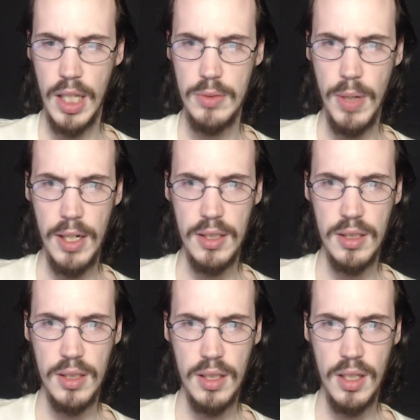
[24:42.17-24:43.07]
That's right.
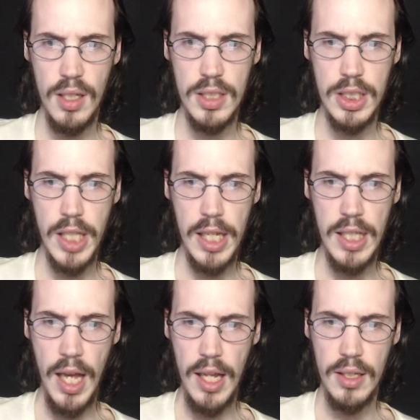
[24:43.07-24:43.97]
Just like
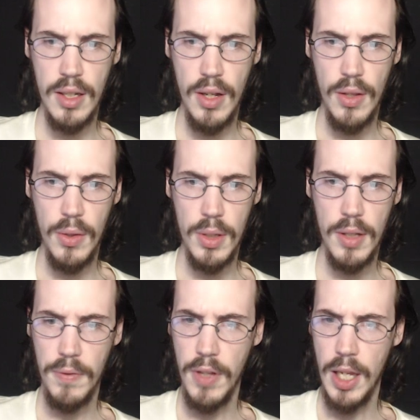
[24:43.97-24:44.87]
that. Look
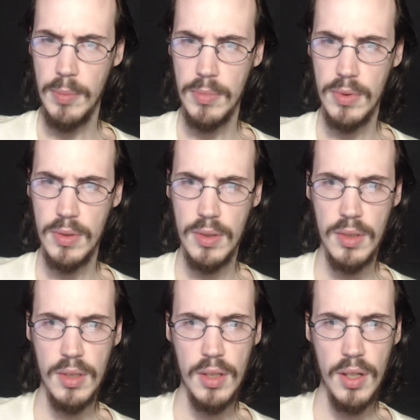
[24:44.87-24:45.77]
in the flame.
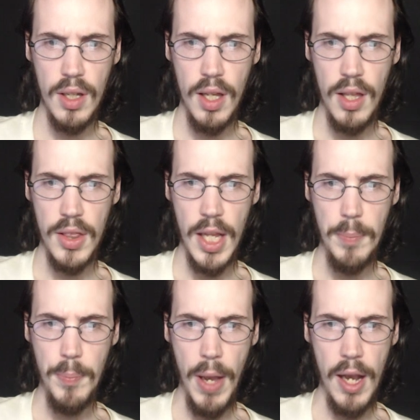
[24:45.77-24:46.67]

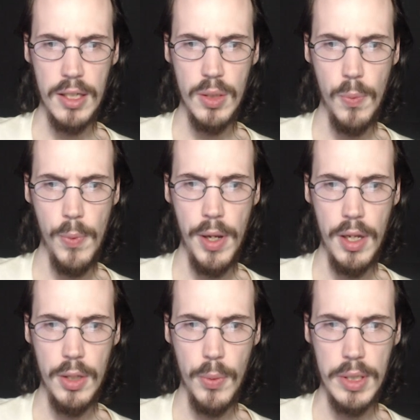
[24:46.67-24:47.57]
Think back to
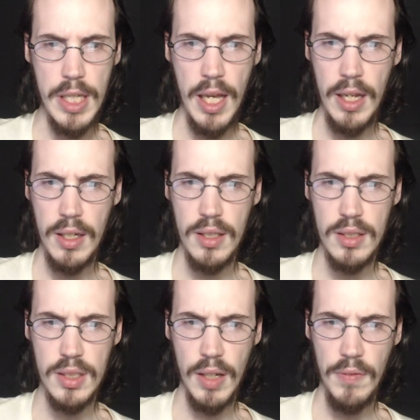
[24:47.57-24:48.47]
when you were 10.
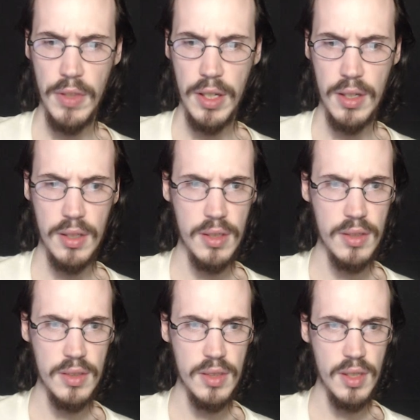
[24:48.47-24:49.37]
Like, flicking.
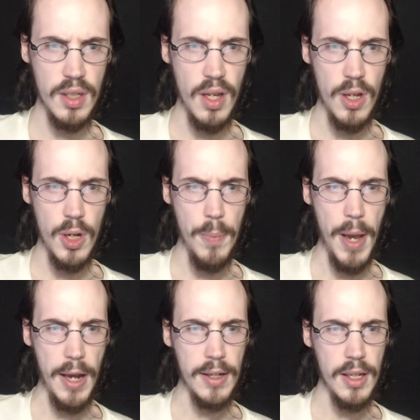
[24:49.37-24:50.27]
Go
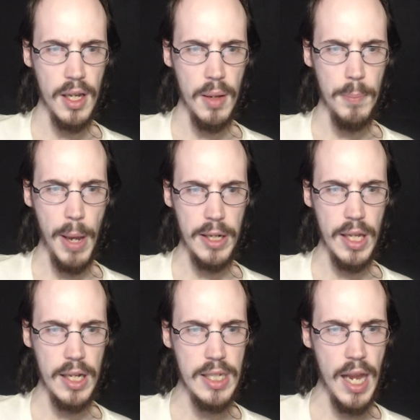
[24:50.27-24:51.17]
back. Back
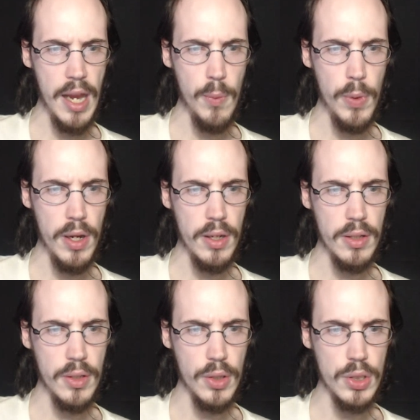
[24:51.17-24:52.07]
that day
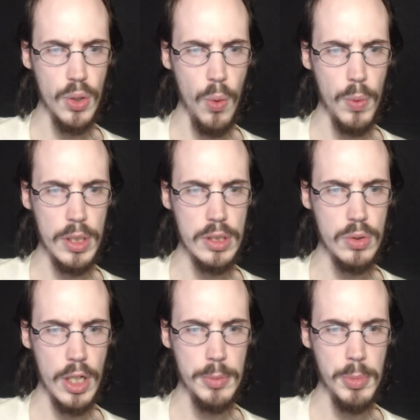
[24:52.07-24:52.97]
when your soul was
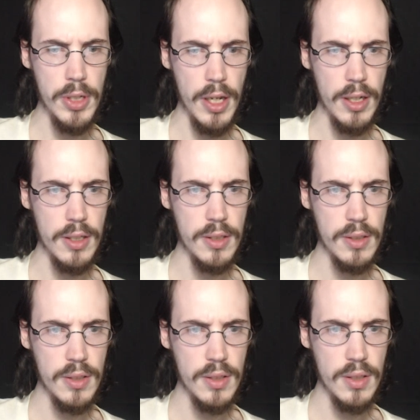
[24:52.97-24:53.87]
transmutated.
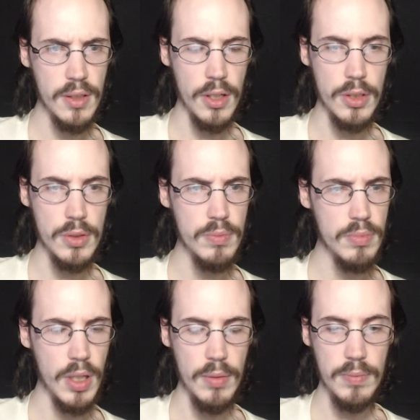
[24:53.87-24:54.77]
Or,
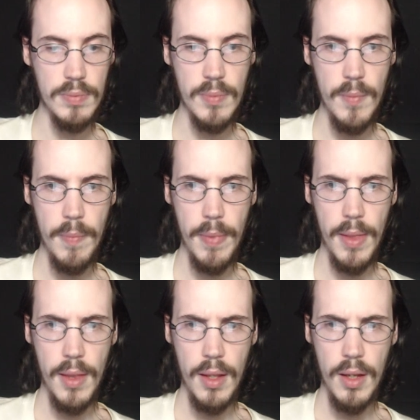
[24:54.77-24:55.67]
yeah.
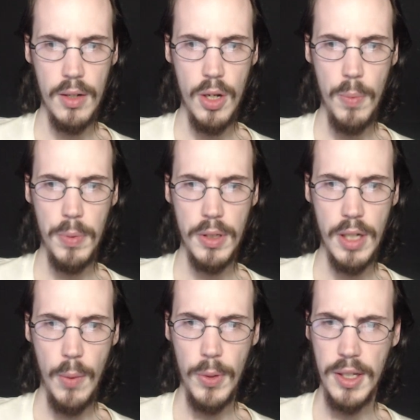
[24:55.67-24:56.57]
Nope,
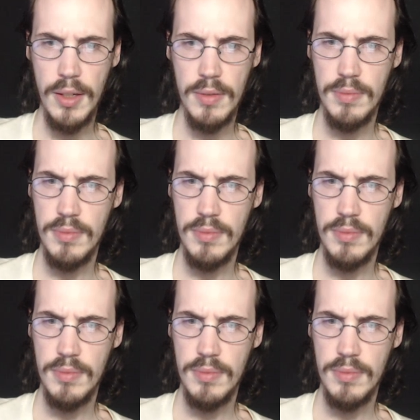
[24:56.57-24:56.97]
not working.